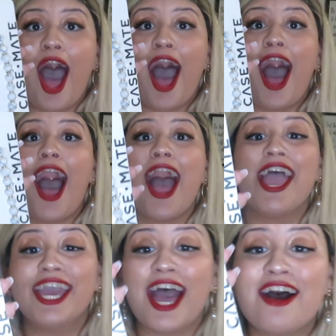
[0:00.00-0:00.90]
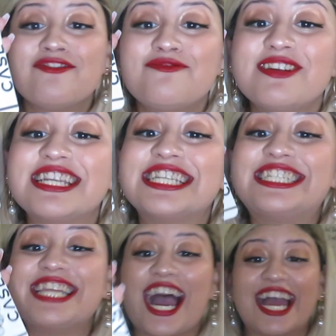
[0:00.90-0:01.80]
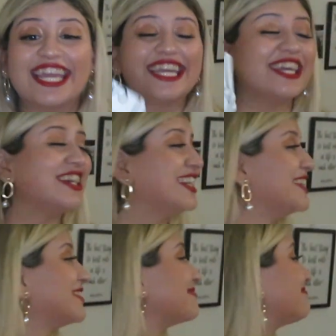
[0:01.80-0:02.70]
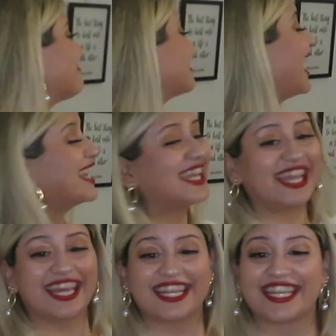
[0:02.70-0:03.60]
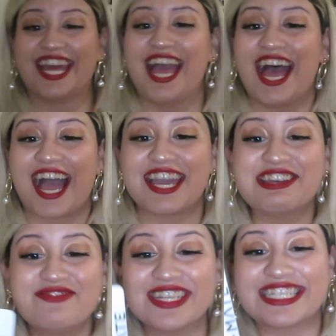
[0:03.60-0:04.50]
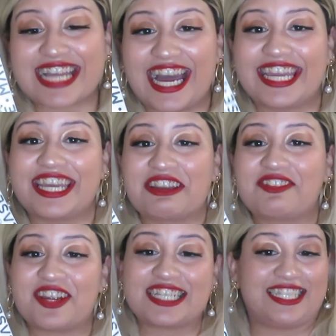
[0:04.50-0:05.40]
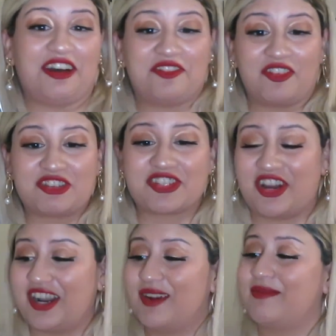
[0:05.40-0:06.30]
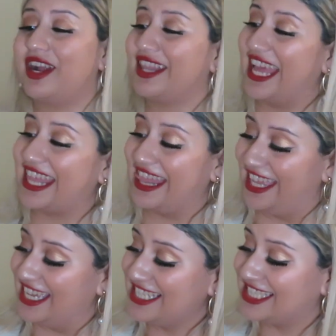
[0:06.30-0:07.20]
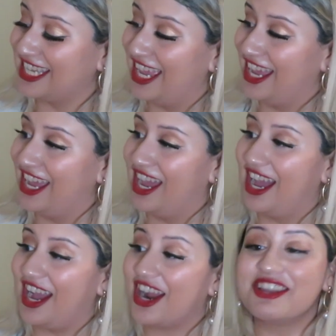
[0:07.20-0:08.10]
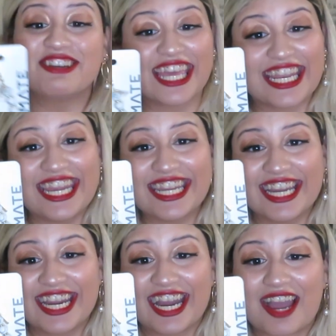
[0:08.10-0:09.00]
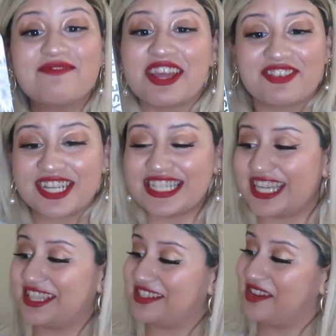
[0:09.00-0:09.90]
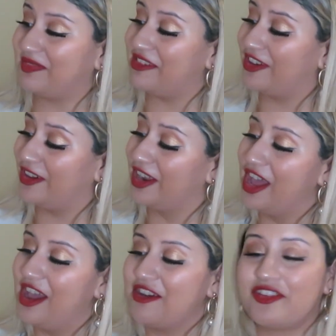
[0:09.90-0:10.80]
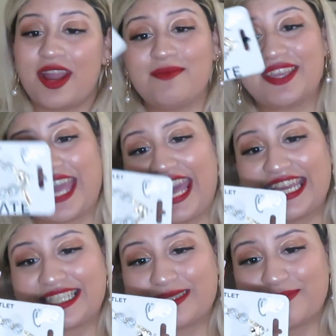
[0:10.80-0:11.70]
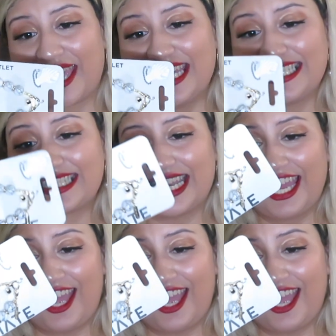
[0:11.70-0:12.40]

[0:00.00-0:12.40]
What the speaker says: I have been dying. I can't. I have been dying for a cell phone charm like this. Are you kidding? I'm never gonna take this off my phone. From Casemates.